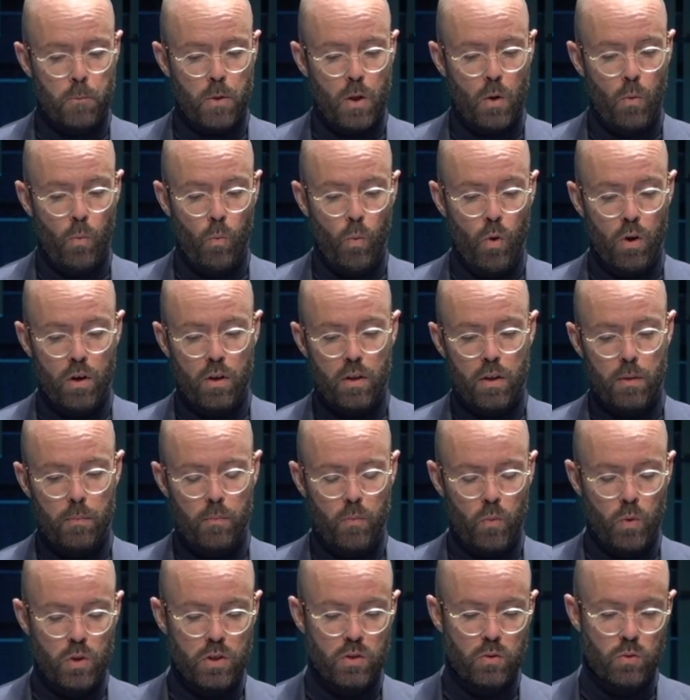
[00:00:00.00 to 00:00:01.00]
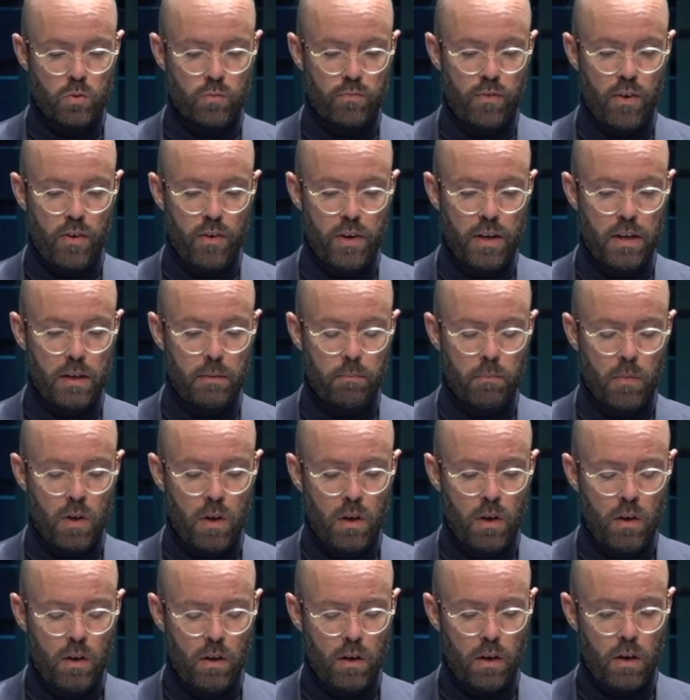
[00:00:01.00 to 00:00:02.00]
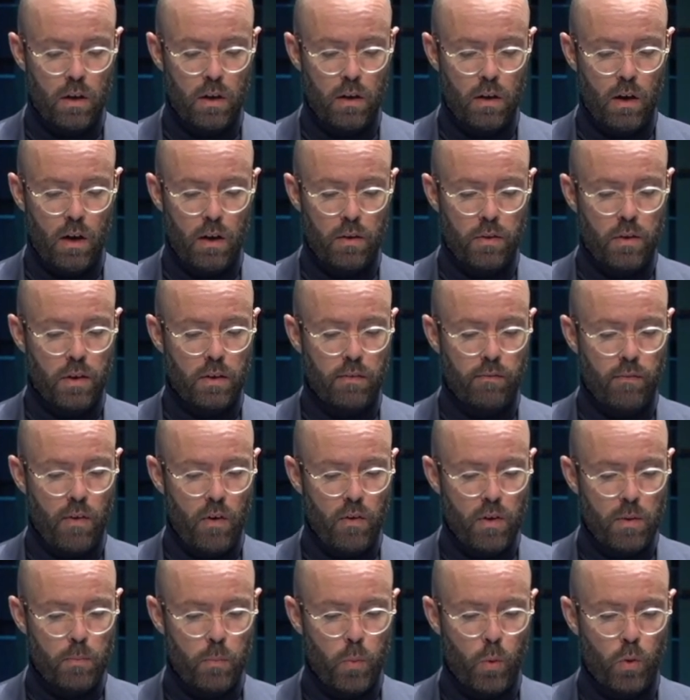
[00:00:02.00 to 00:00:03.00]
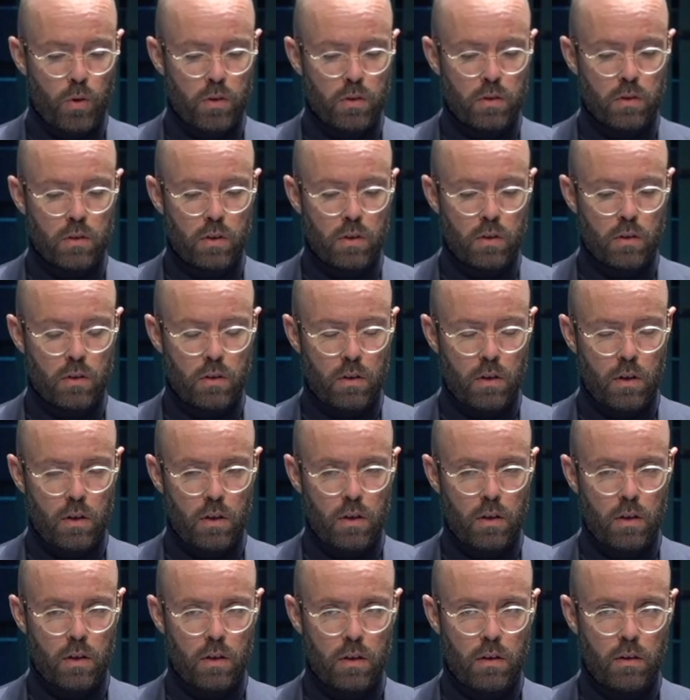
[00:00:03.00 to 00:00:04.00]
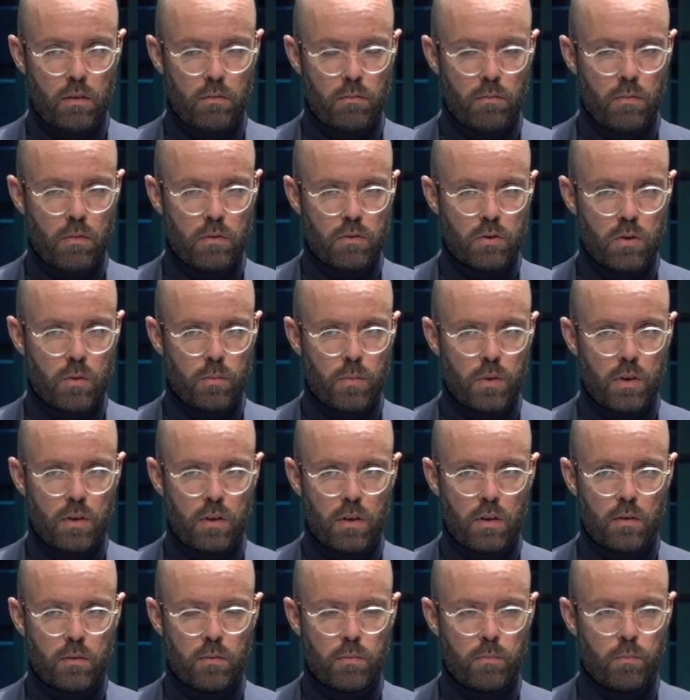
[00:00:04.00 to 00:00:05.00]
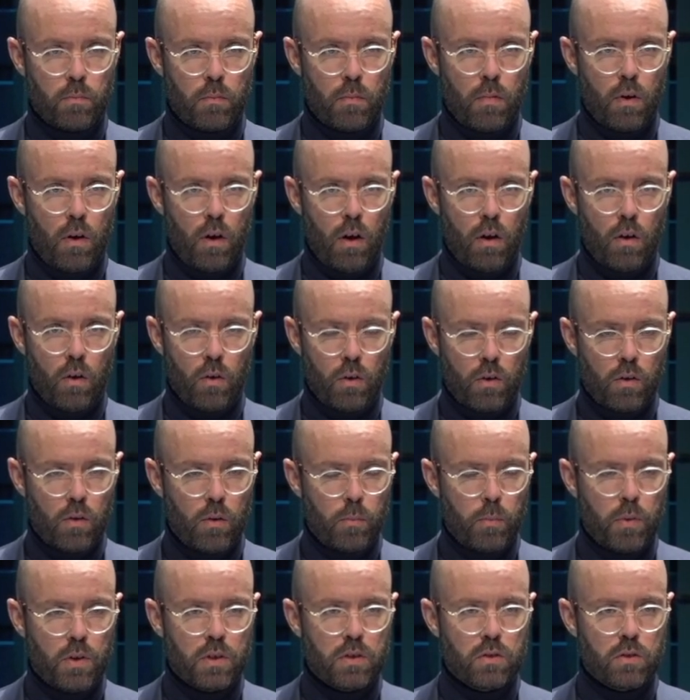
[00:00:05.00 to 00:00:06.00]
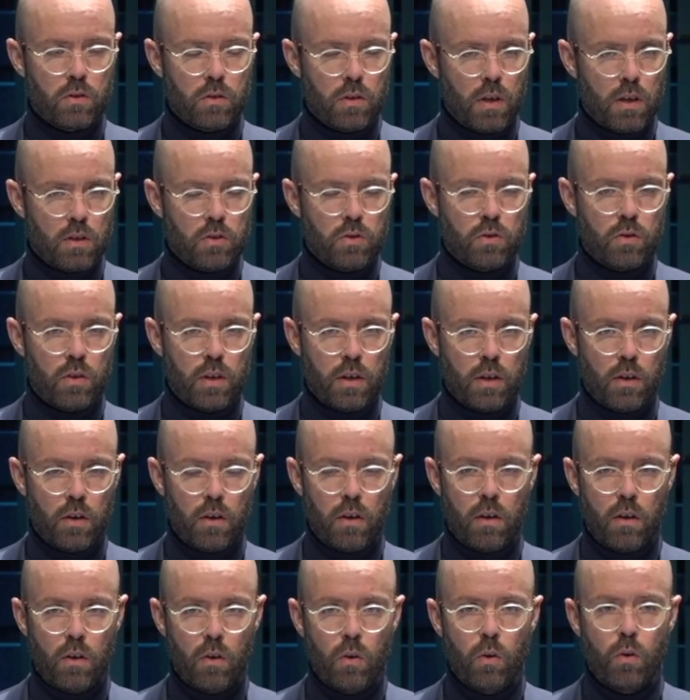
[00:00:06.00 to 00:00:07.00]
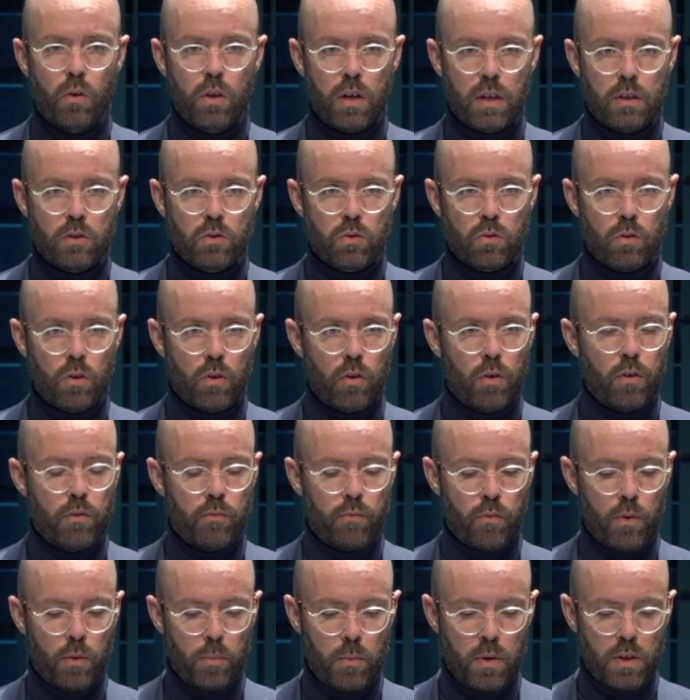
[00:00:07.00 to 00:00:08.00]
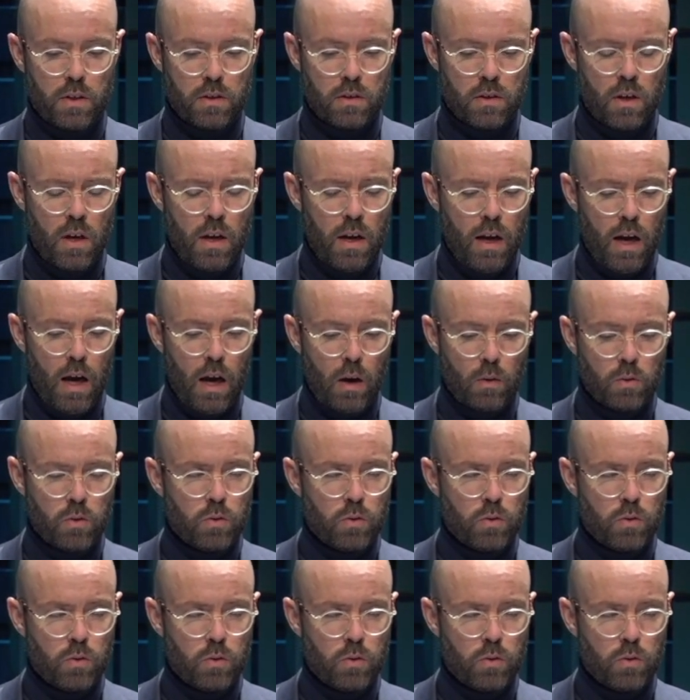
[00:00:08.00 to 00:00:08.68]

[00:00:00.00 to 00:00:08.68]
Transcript: One of them, which was I think very important, and something that a lot of companies could actually look into and learn from, is how to